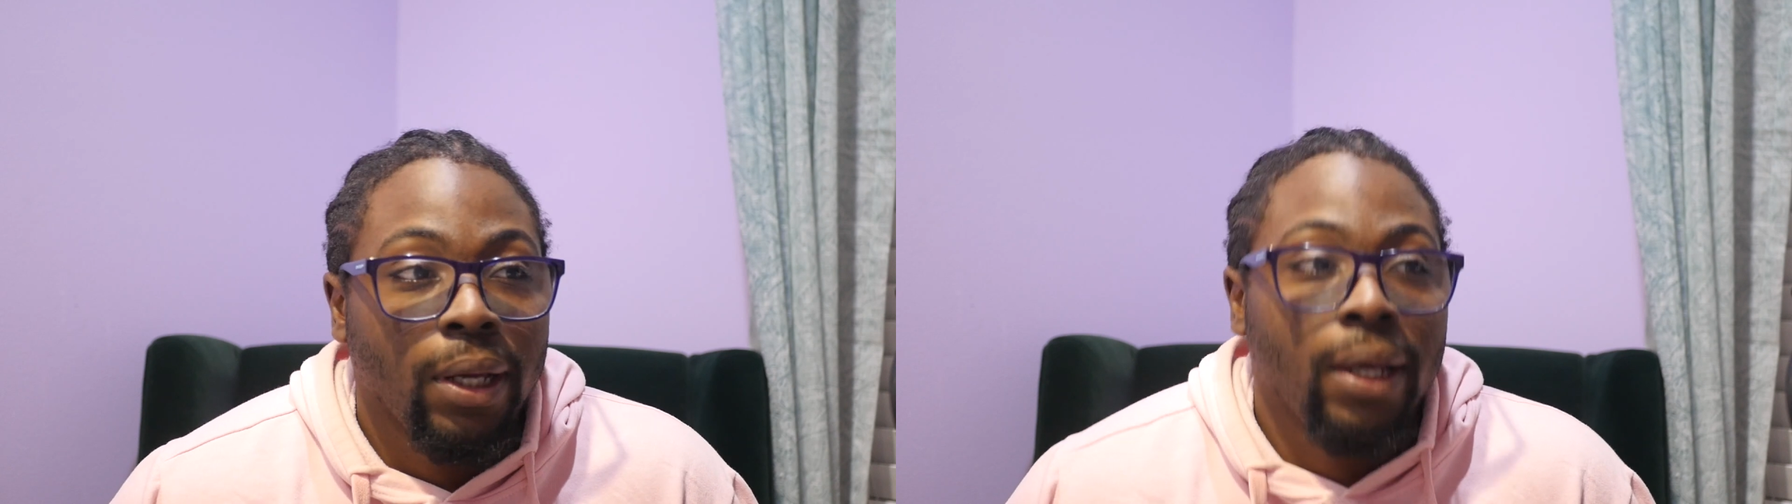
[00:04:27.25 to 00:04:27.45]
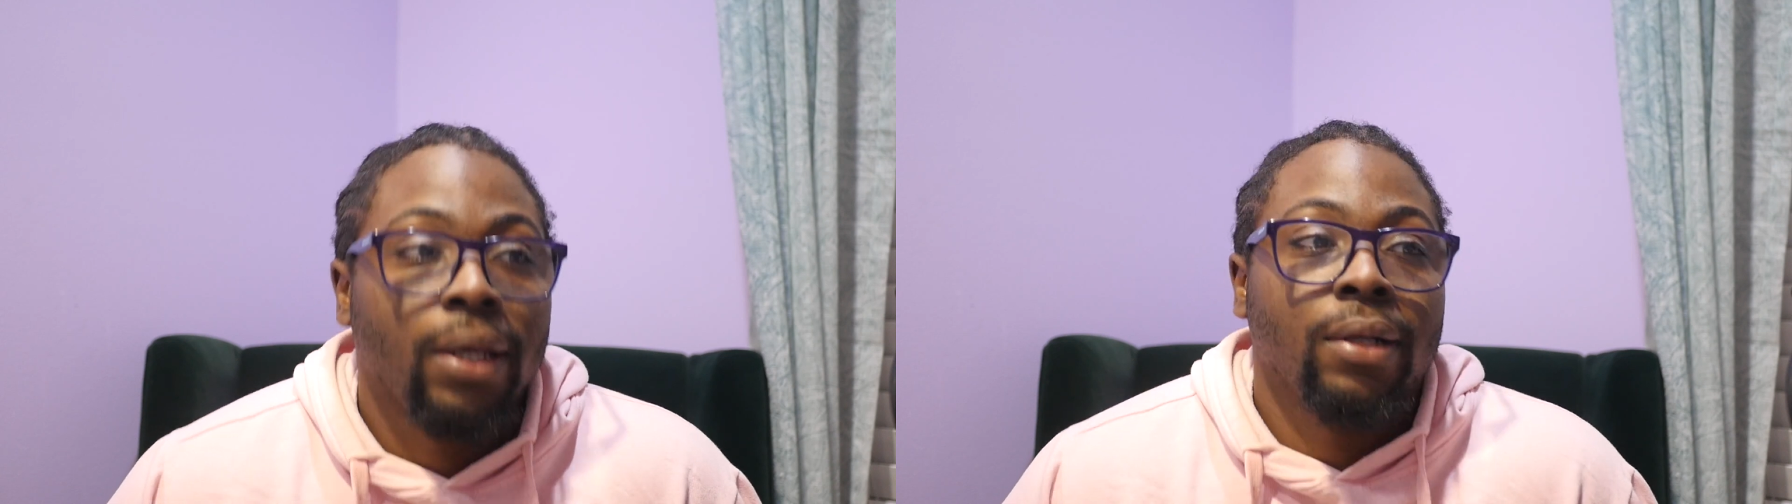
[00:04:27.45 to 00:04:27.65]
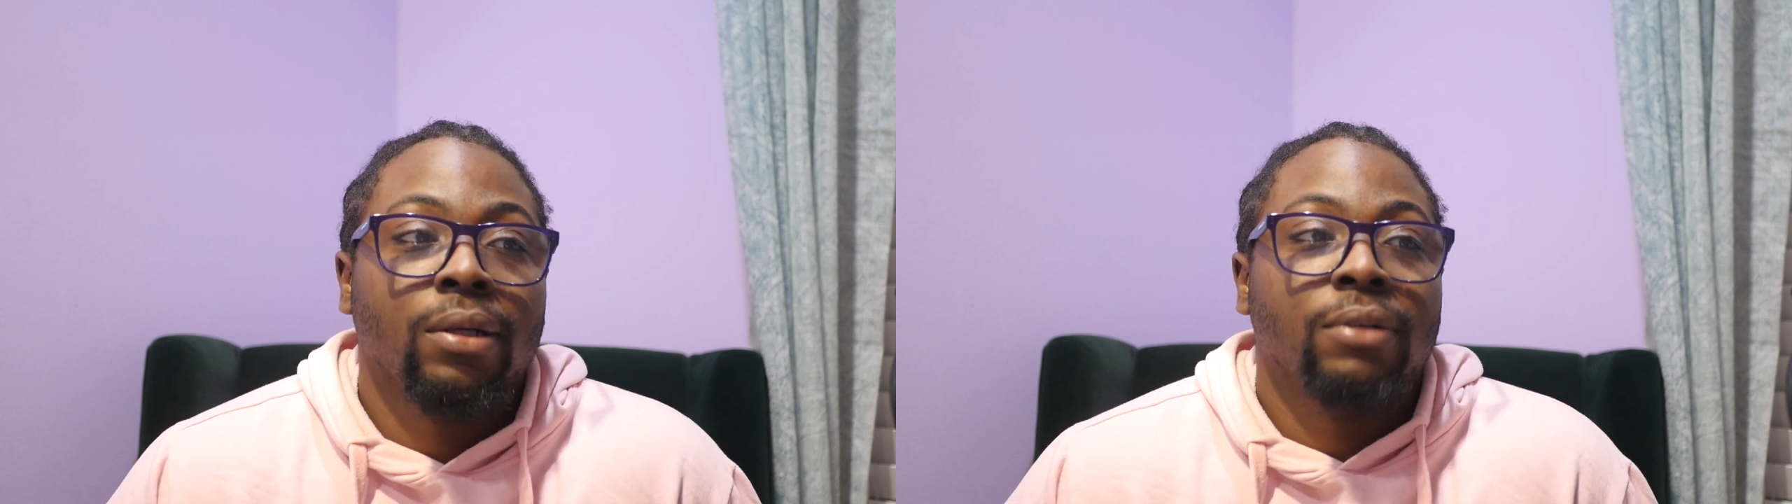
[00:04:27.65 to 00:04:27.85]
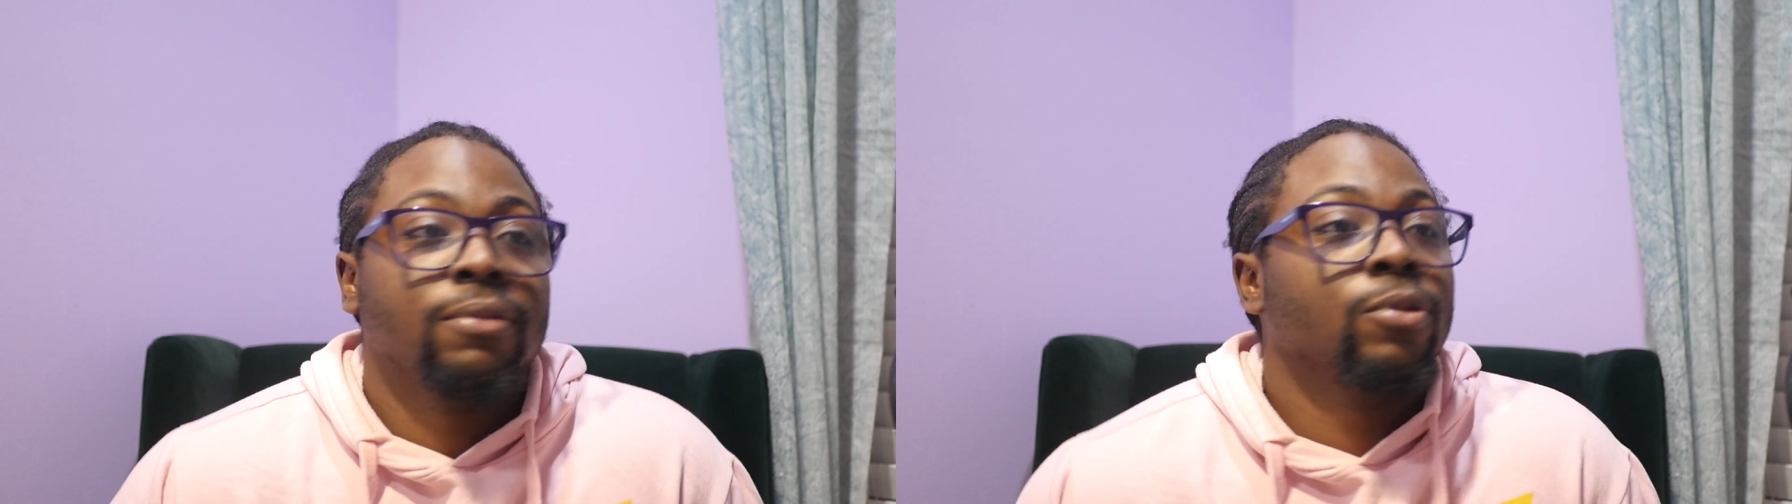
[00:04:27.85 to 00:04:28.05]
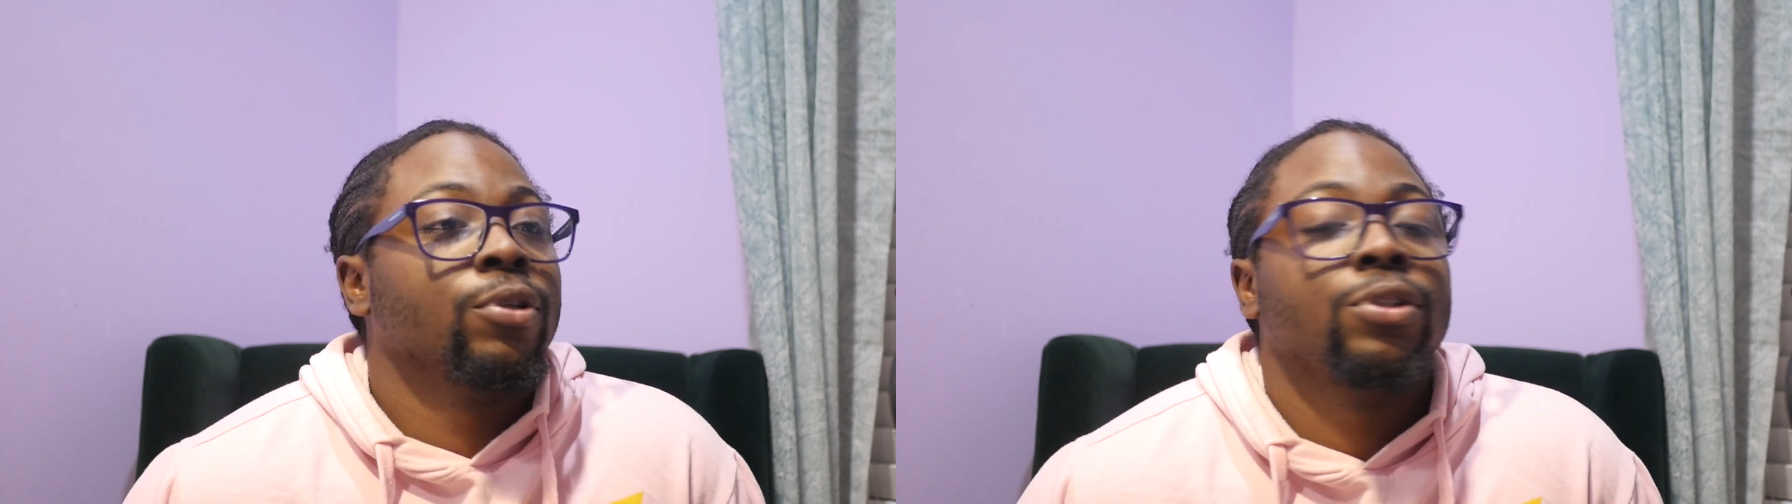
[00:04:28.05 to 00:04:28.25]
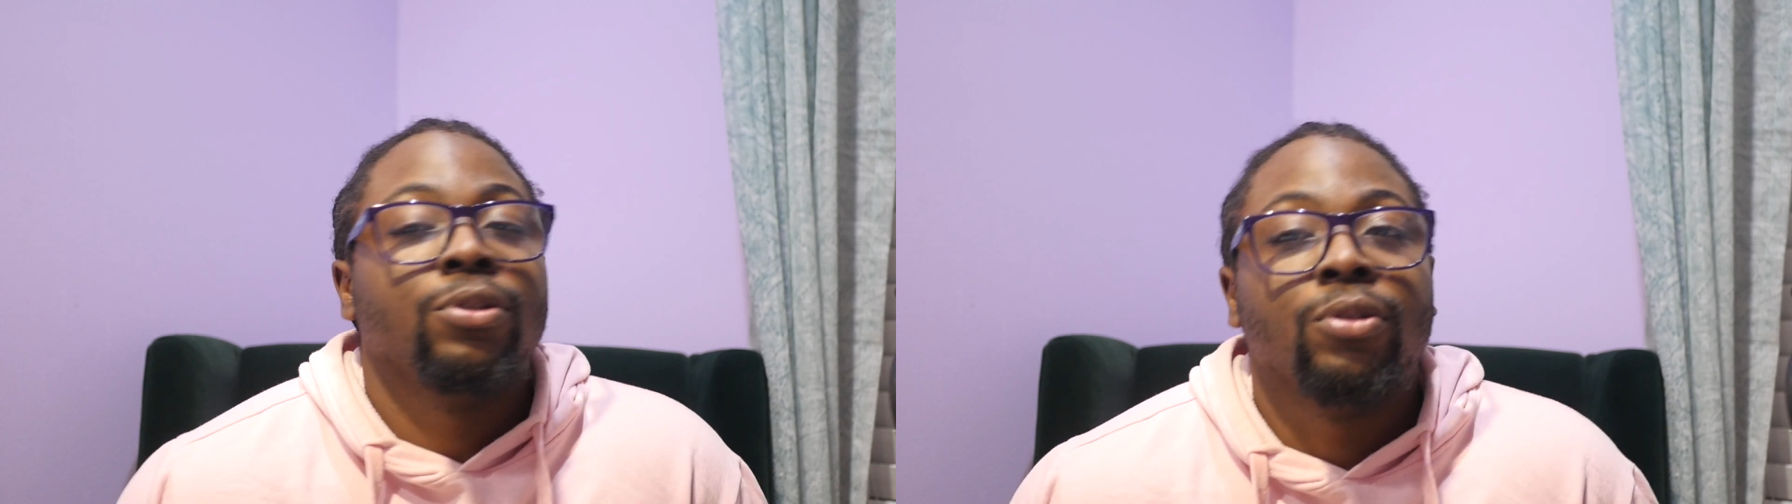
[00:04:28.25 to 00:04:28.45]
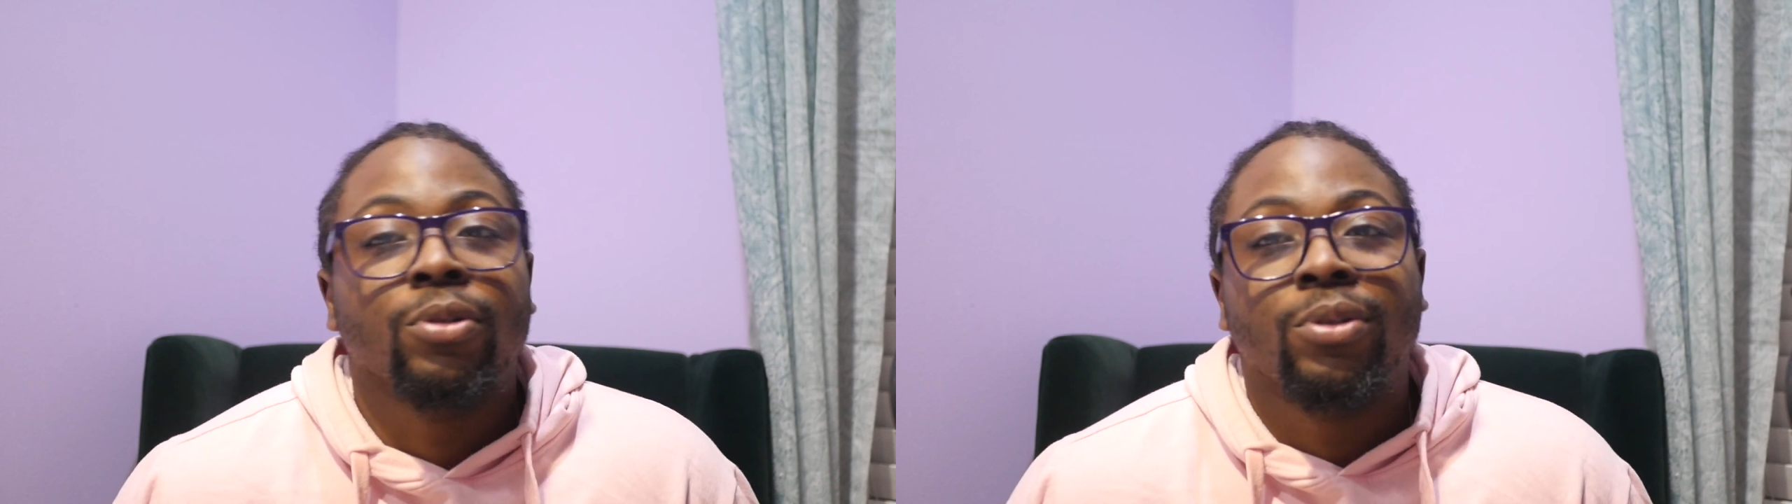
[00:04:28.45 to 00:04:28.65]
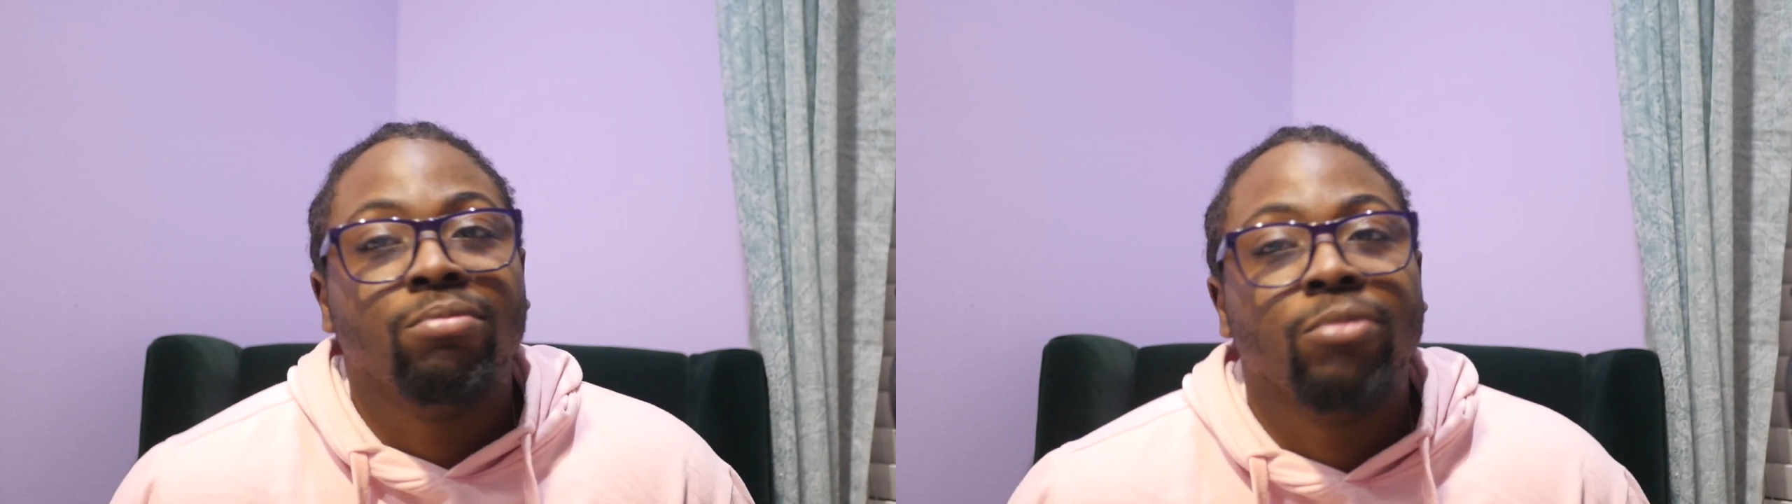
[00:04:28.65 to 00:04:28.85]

and of course, you know,